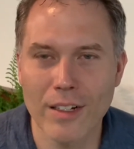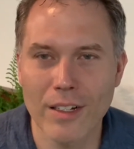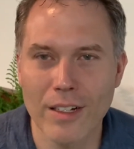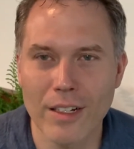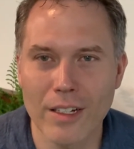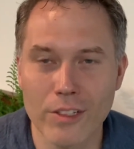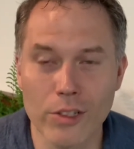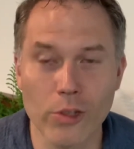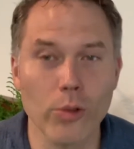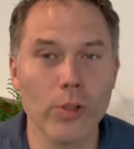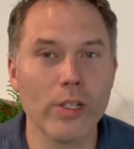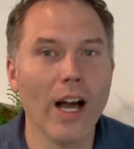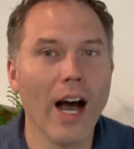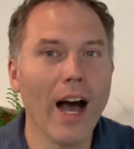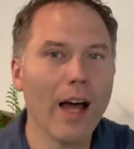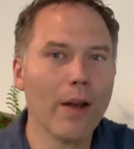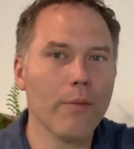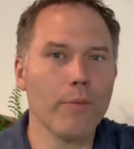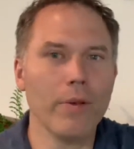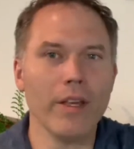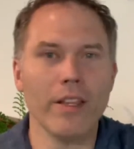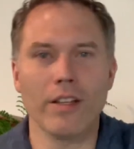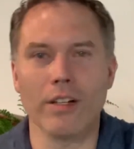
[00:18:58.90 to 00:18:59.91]
To
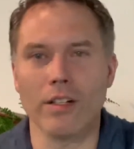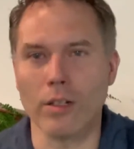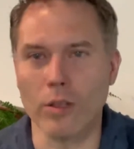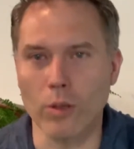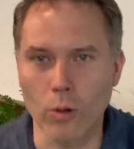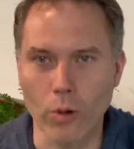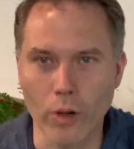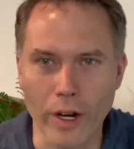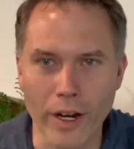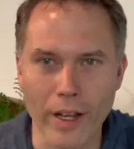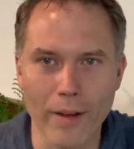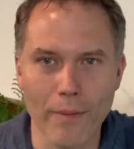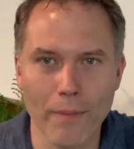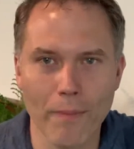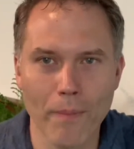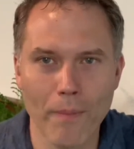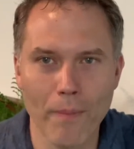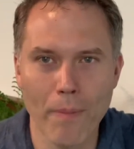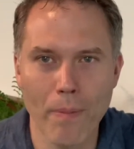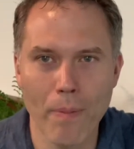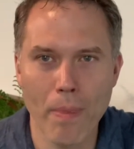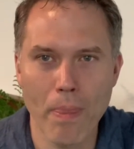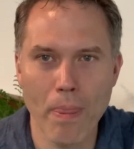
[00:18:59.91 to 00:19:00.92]
God be the glory.
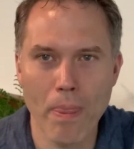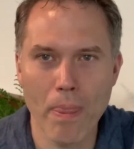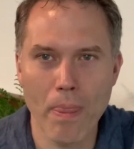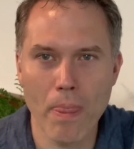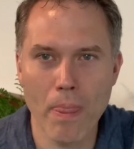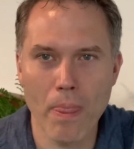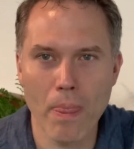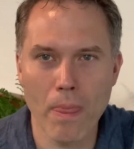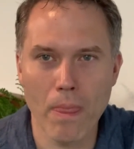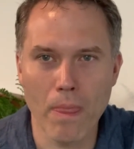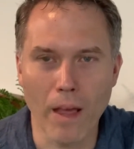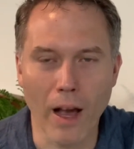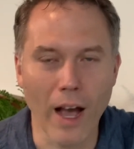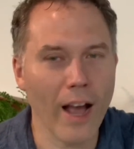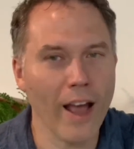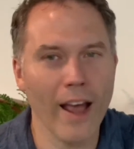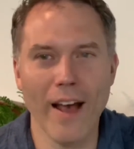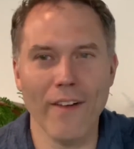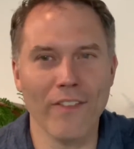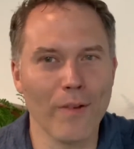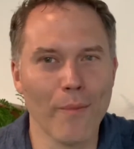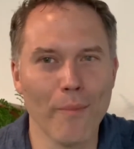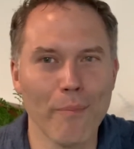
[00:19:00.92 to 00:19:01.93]
I
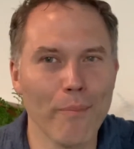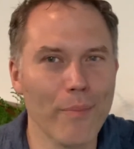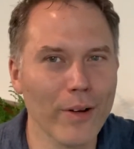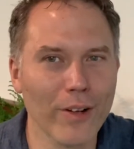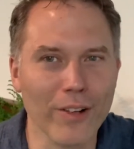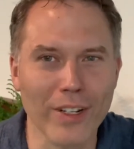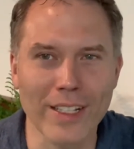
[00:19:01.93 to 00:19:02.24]
haven't built a